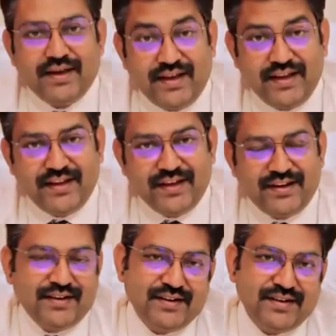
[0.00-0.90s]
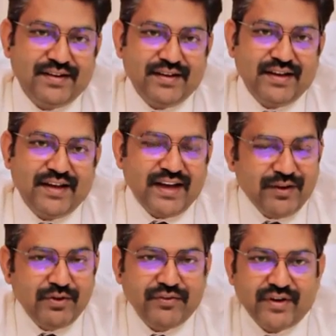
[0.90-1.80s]
Hey there,
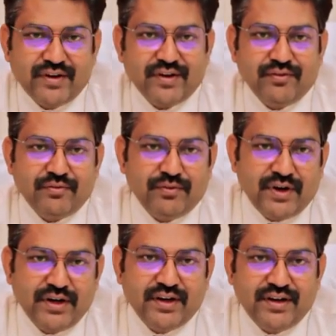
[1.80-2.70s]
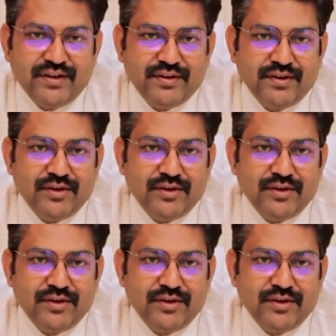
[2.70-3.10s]
have you ever wondered